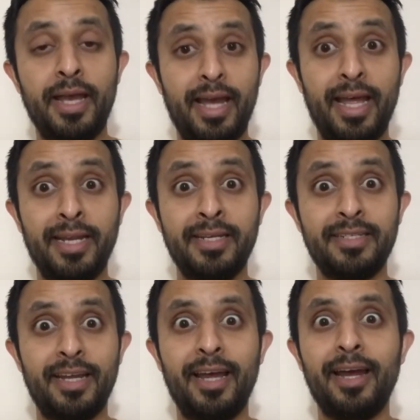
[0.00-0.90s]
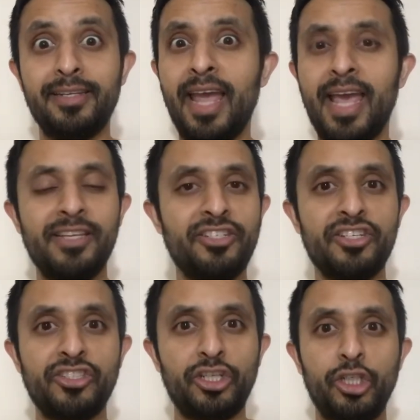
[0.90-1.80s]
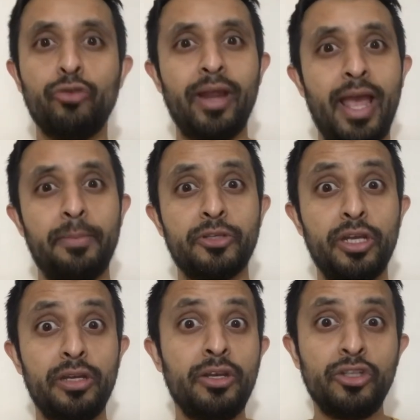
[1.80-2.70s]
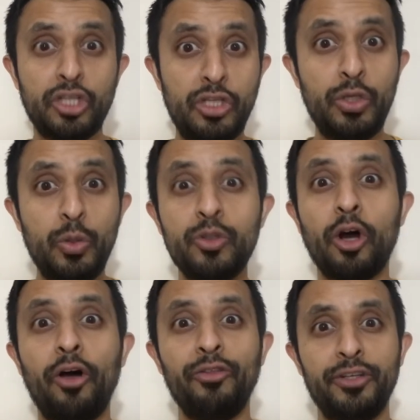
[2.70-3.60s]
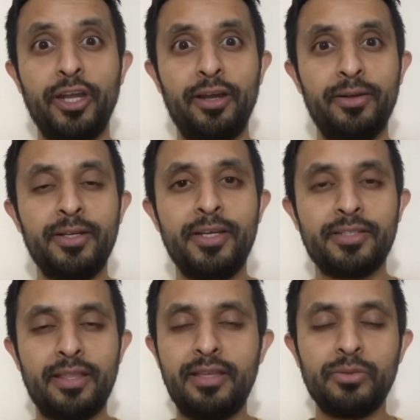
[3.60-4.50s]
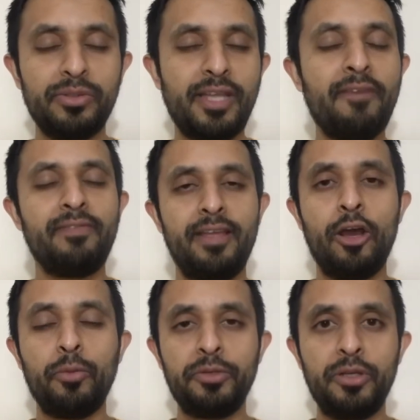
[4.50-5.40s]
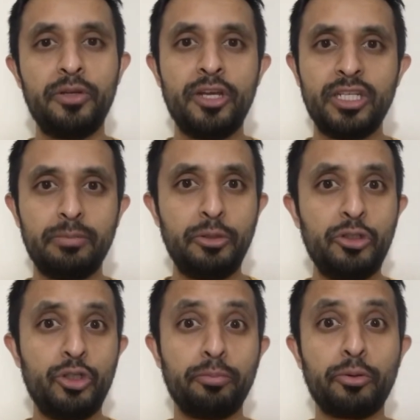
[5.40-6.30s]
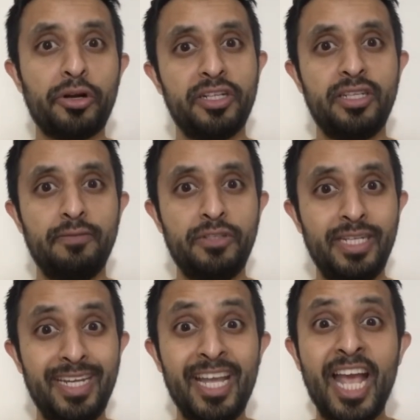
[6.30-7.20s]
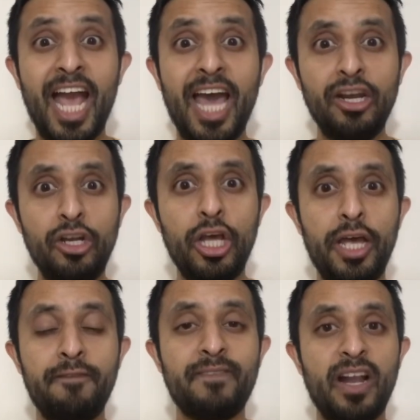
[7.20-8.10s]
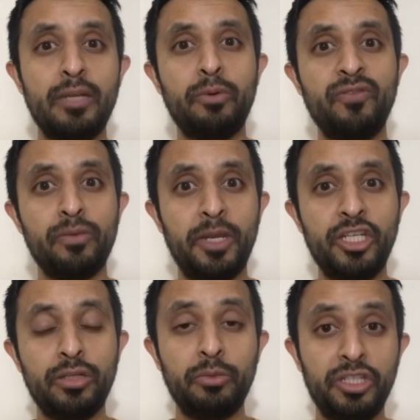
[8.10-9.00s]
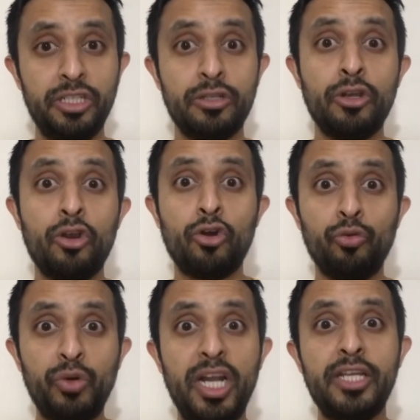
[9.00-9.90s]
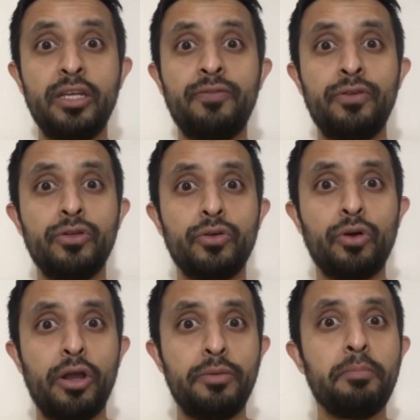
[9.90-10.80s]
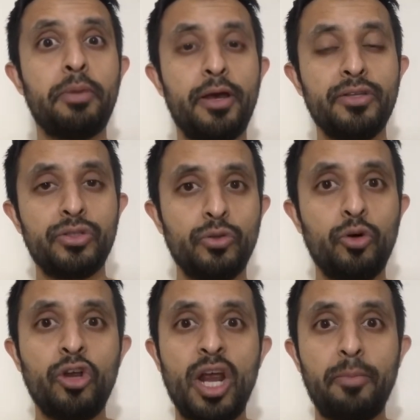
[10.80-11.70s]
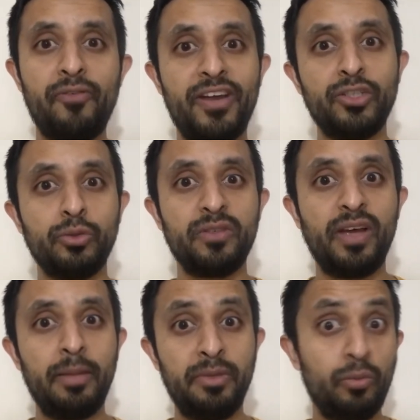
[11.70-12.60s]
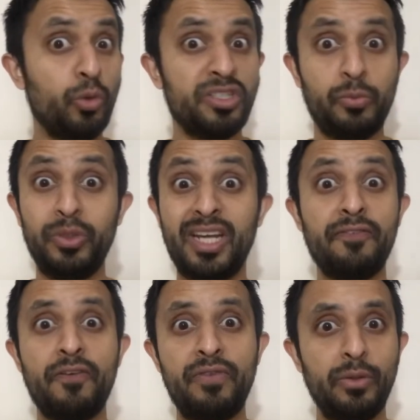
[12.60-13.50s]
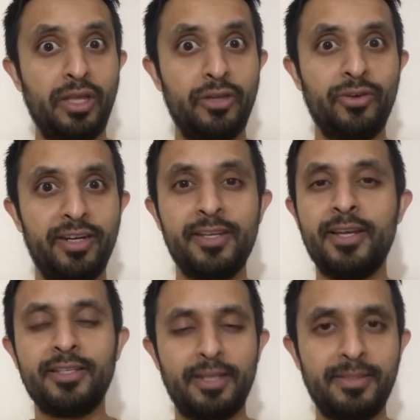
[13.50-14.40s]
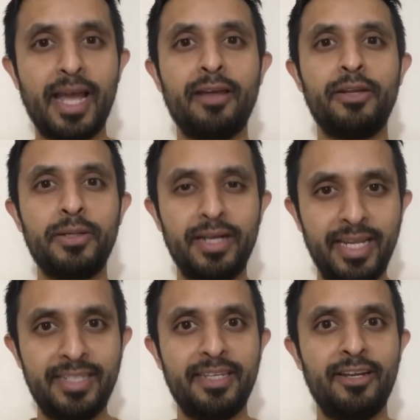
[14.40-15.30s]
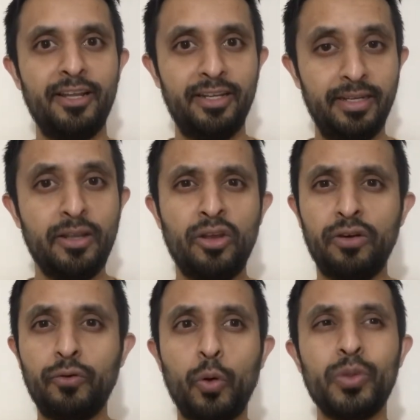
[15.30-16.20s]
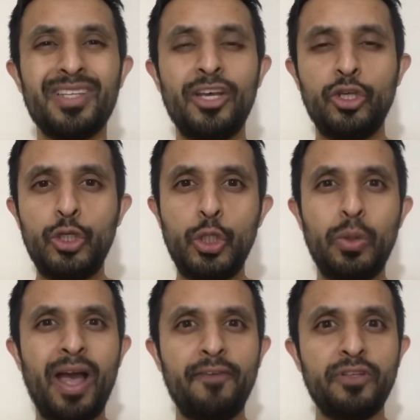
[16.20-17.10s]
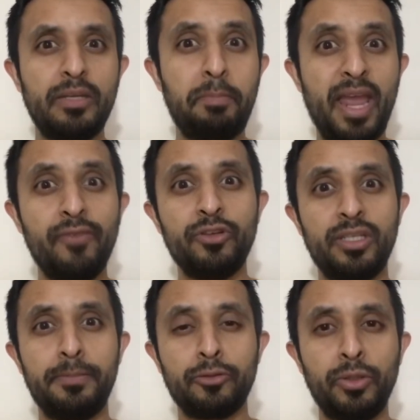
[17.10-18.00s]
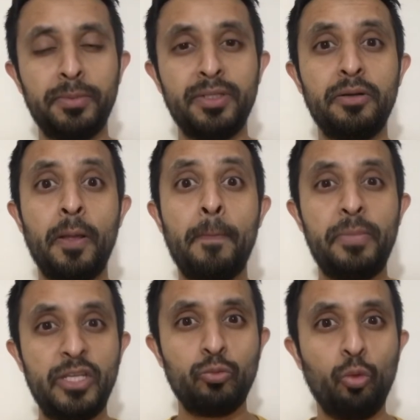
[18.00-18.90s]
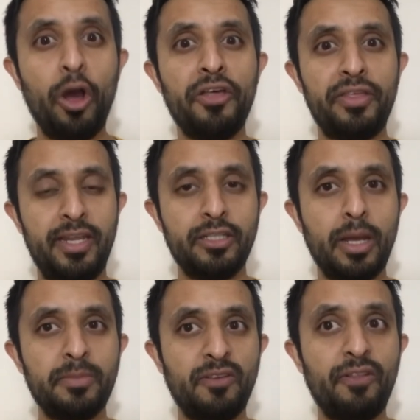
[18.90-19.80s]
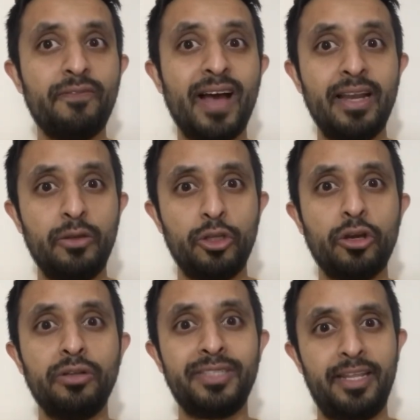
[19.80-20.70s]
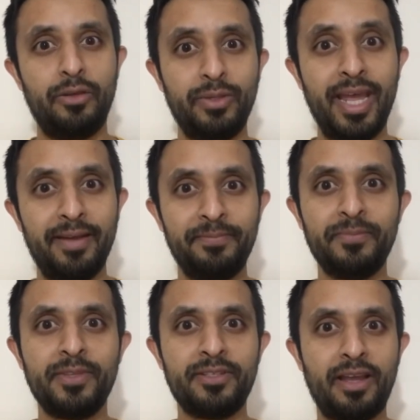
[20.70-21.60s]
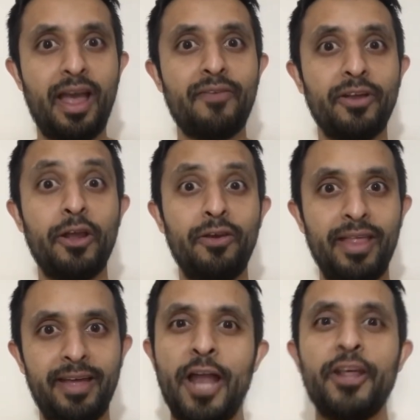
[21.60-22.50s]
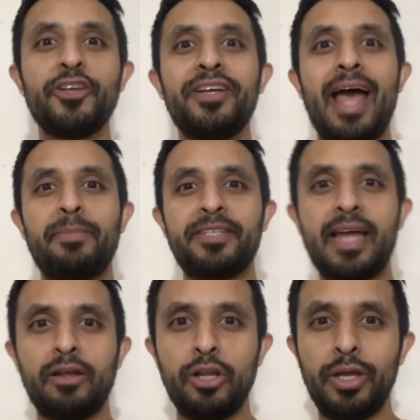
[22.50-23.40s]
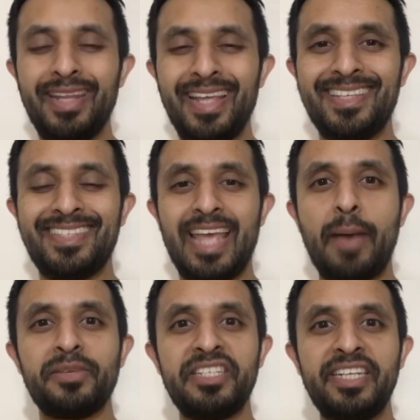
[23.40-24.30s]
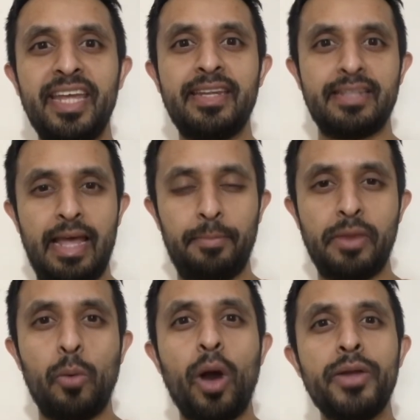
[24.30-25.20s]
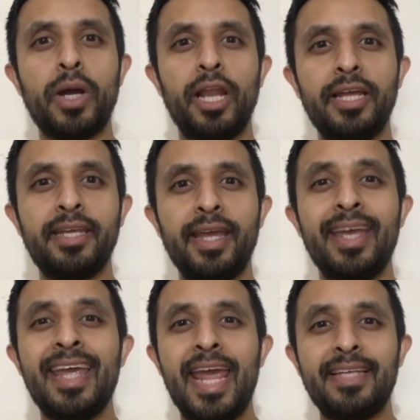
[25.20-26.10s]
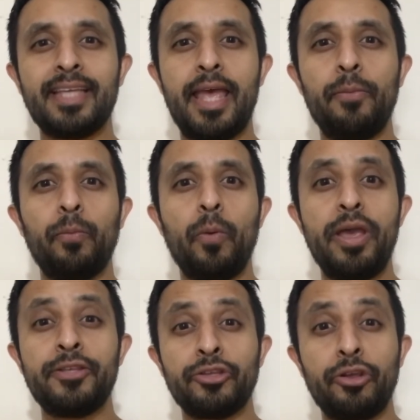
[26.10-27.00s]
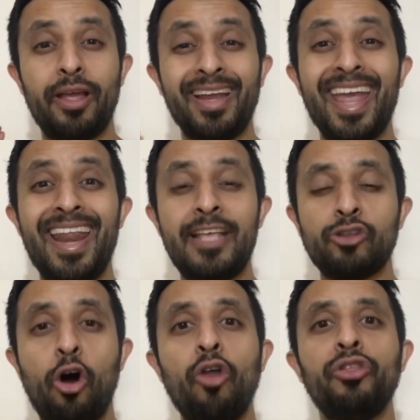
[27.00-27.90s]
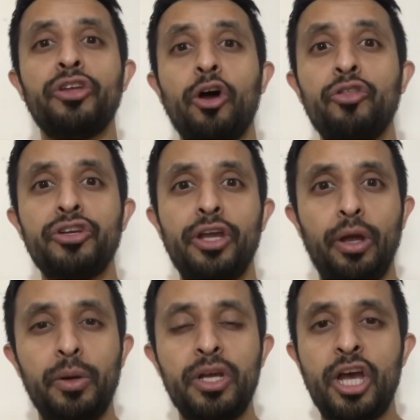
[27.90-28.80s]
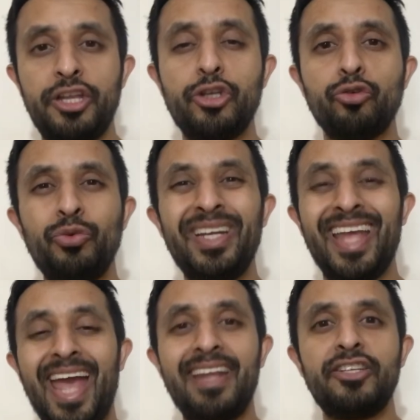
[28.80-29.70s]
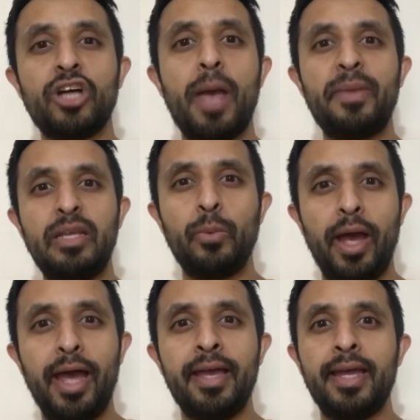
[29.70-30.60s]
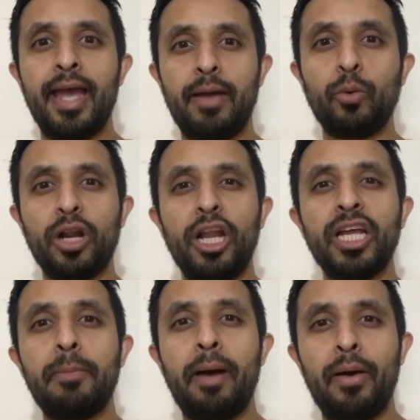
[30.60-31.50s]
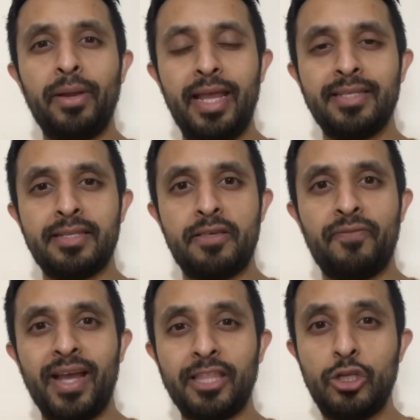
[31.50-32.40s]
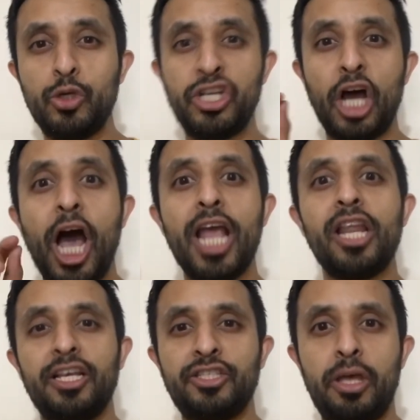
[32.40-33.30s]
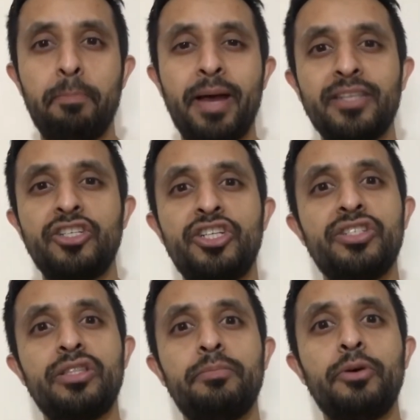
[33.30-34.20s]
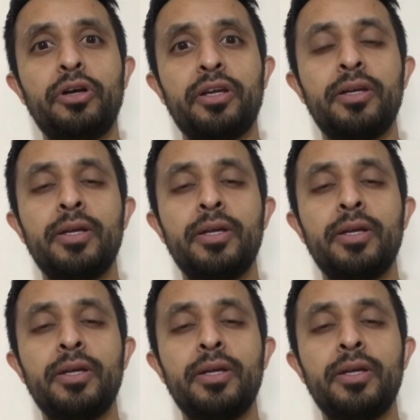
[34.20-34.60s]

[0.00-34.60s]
And yeah, it's just such a great app to use on the go. So this will definitely help you to boost your productivity and learn valuable information, which is really good for your own personal and professional development in whichever field that you're in. So download LinkedIn Learning. And of course, you do have to pay for a subscription, but it's worth it in terms of the value and the content that you'll get. So have a go at that. Another good app to download the Amazon Kindle app. Now, why do I like it? Is that it's on the go, and you can read it anytime, anywhere. And what I like about it is the fact that you can highlight certain passages in the book,